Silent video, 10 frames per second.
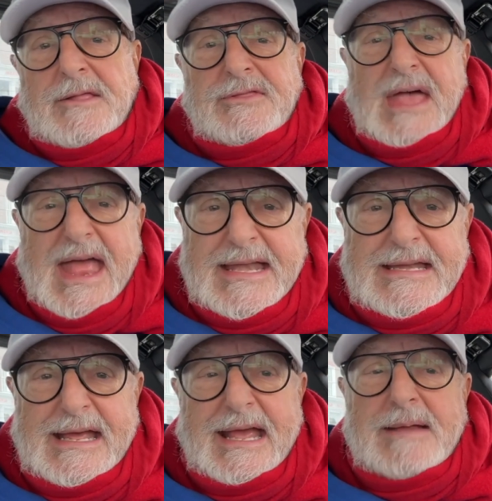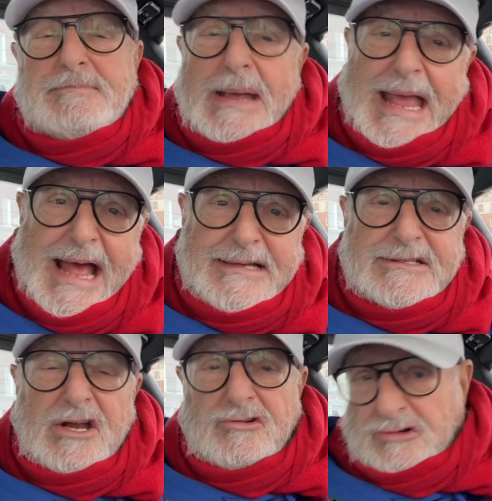Then it began
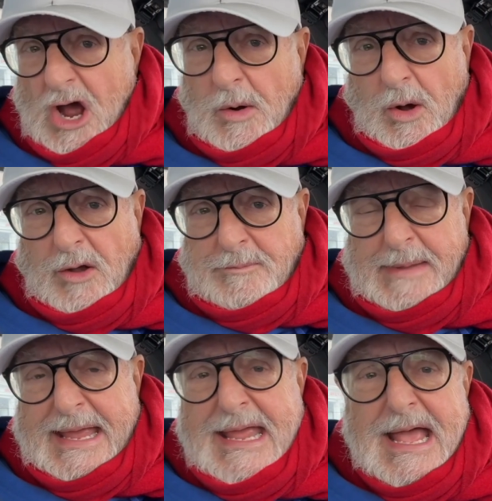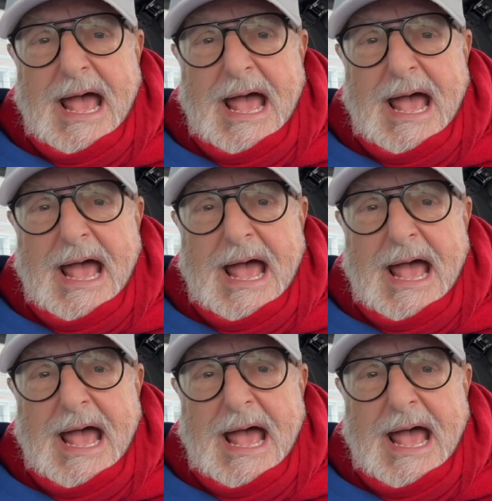to grow on me,